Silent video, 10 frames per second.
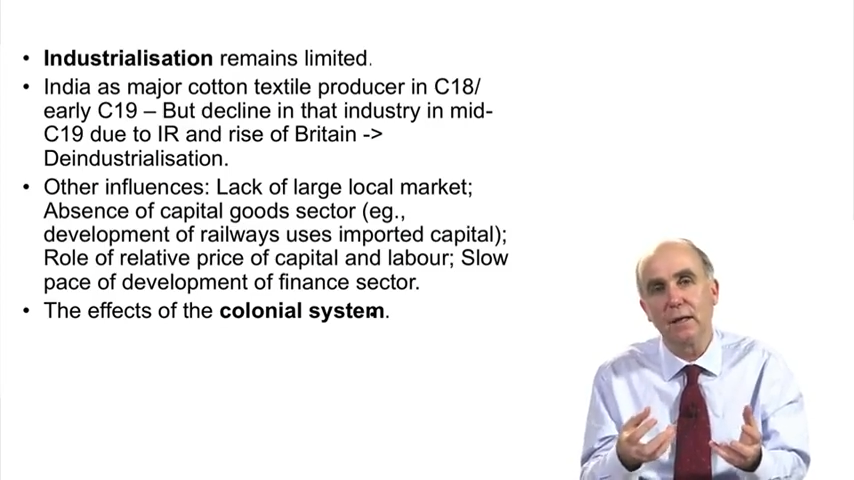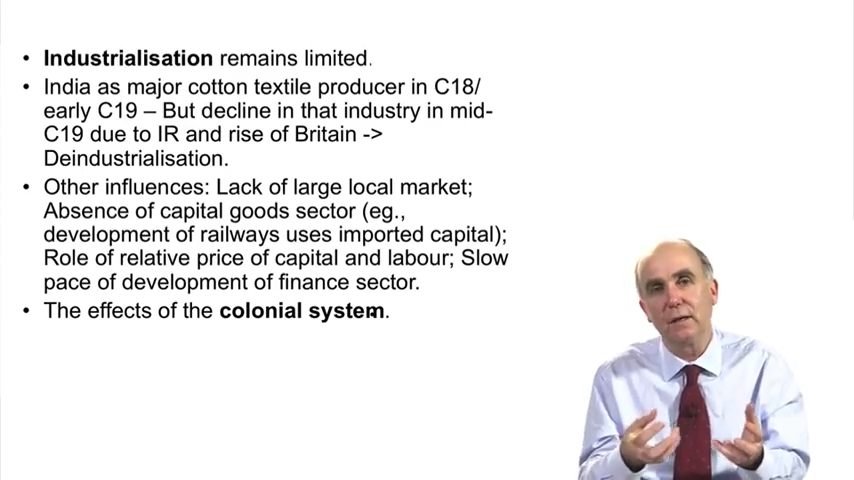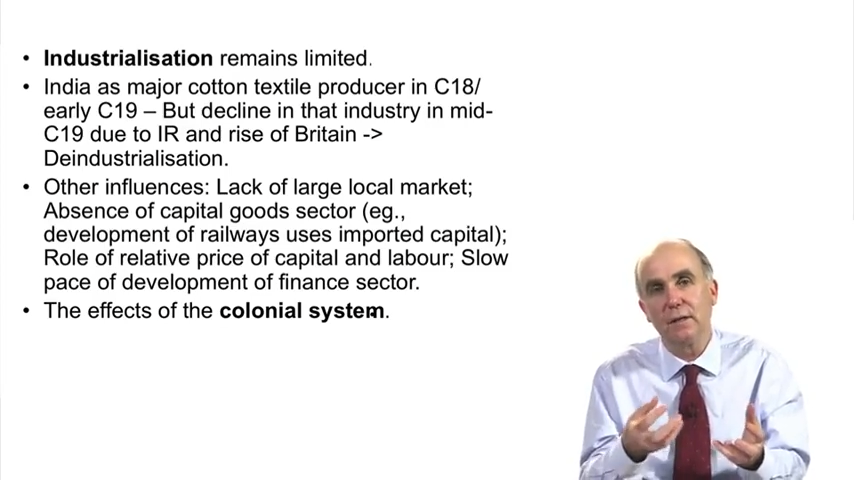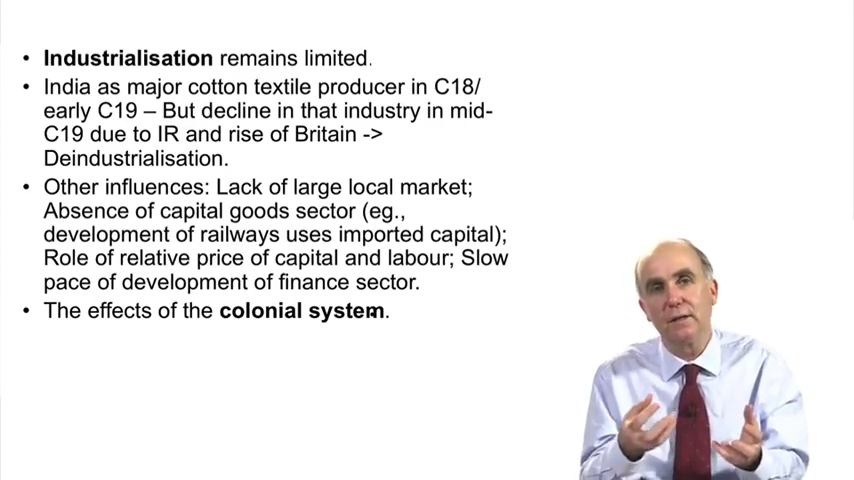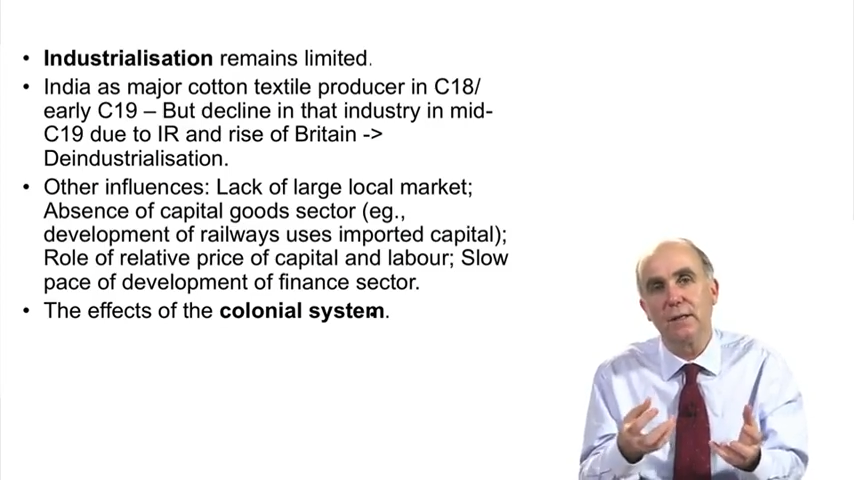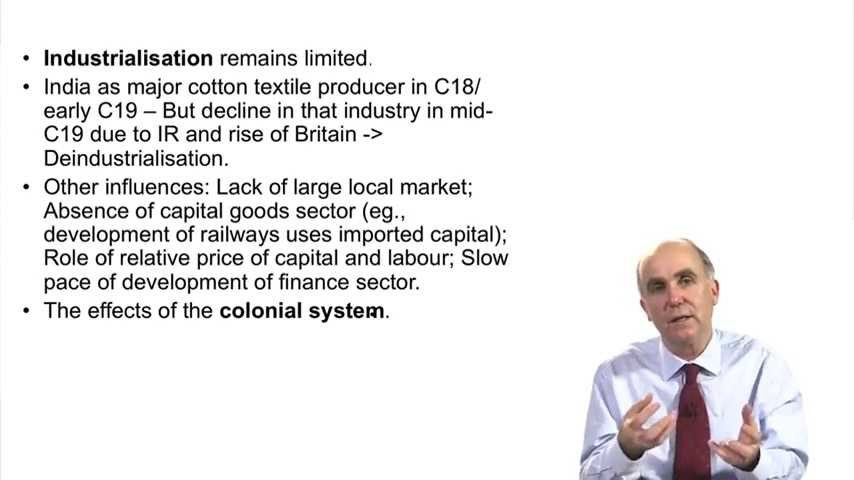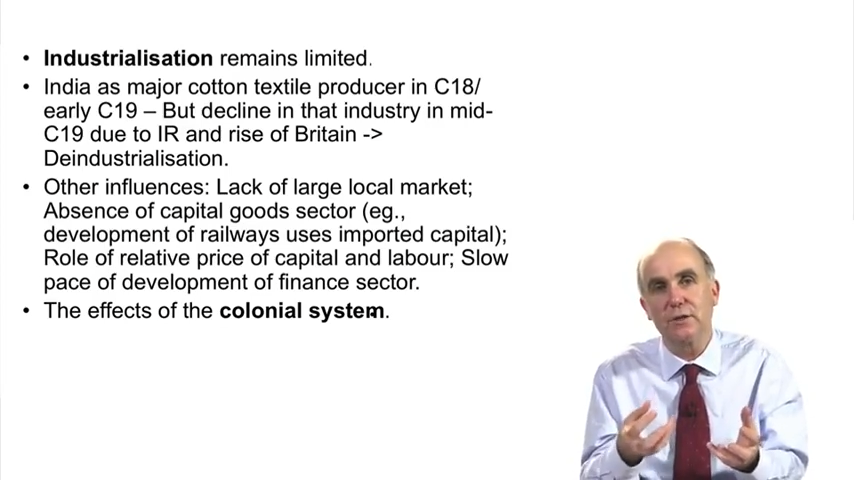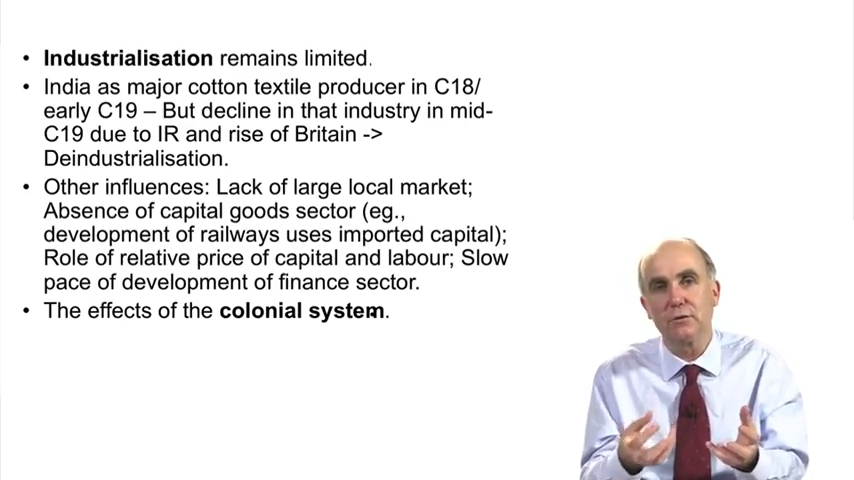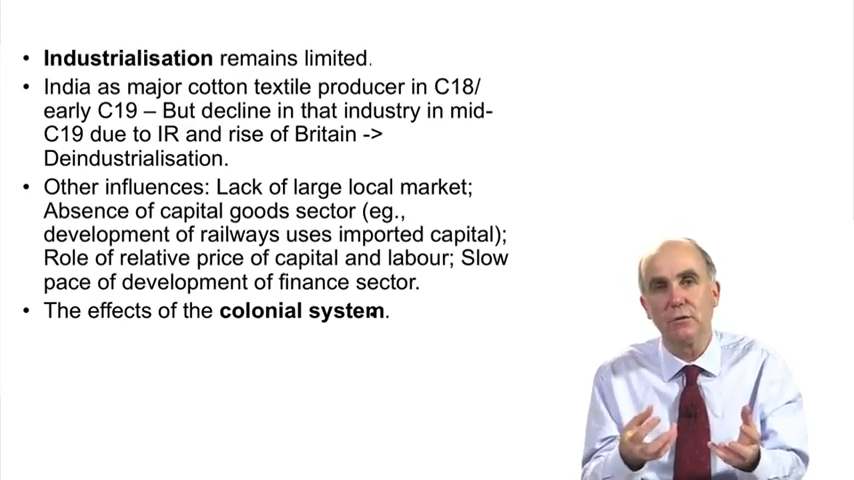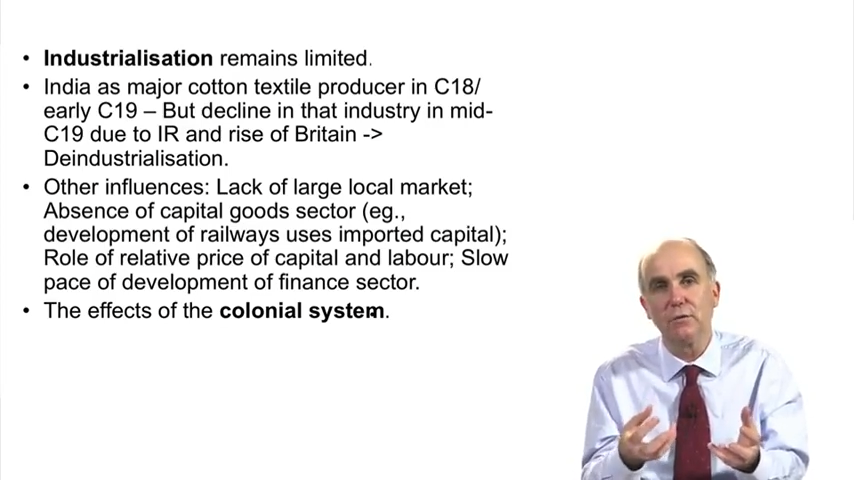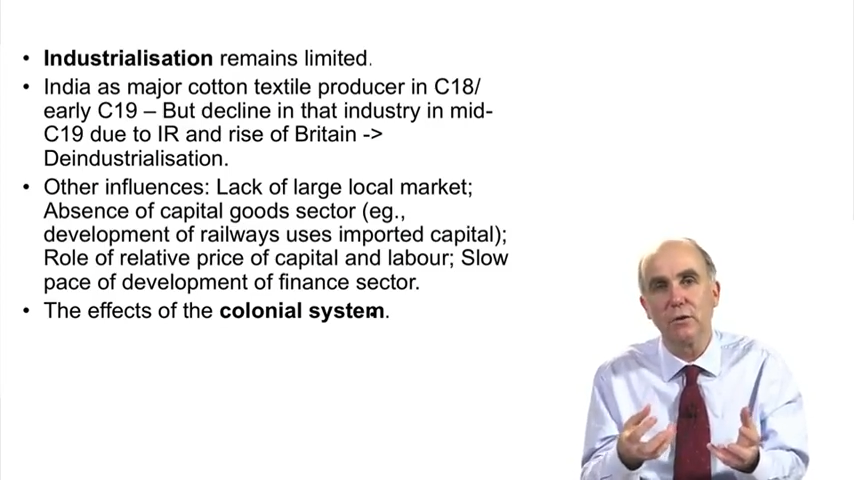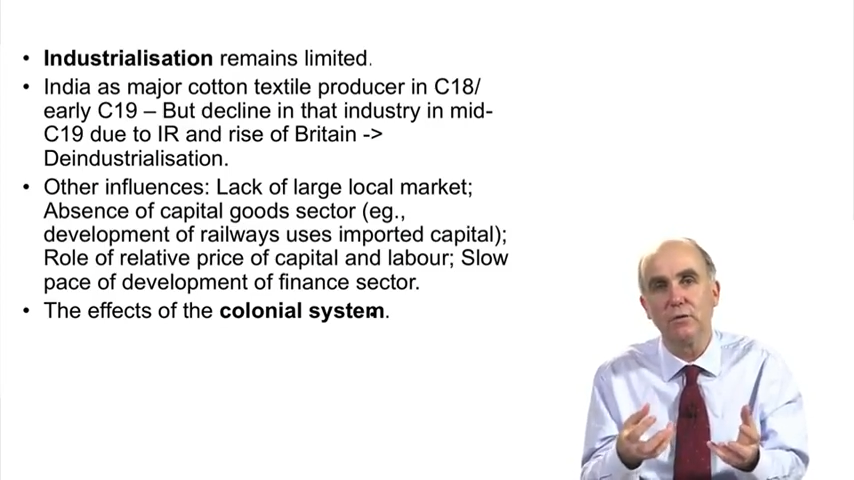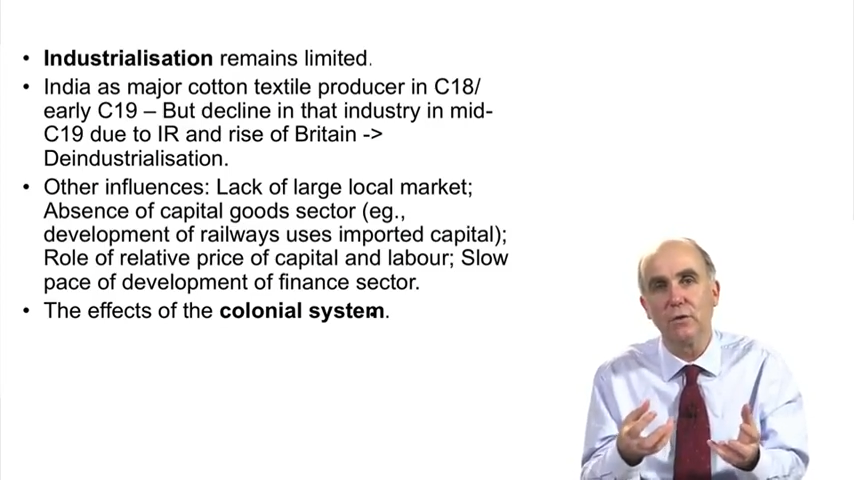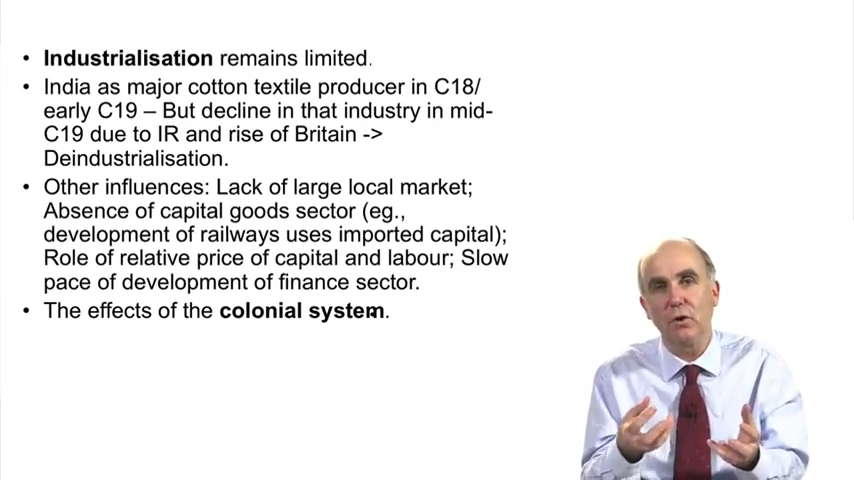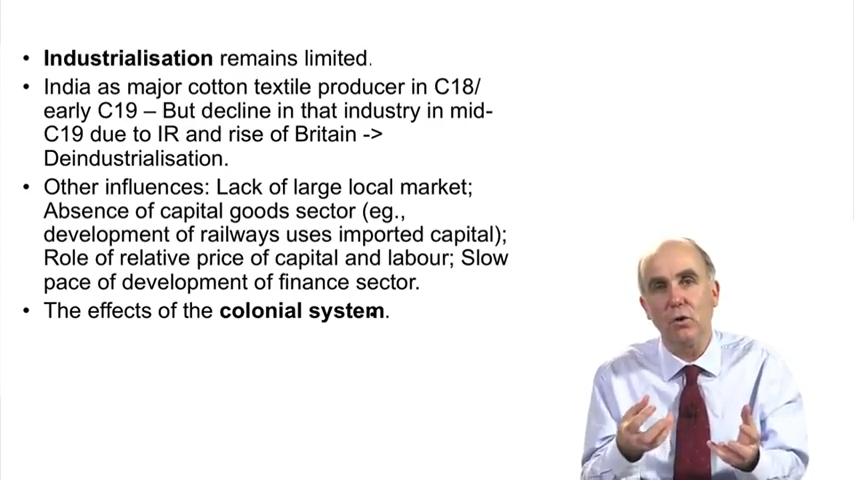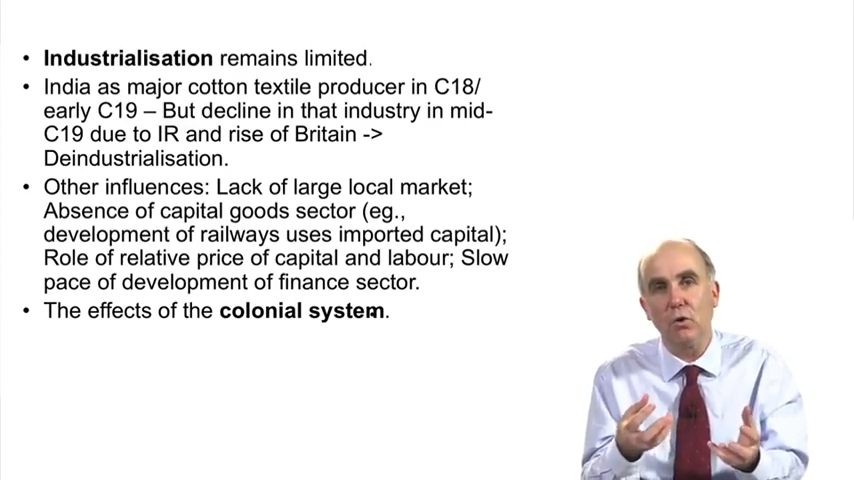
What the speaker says: the issue of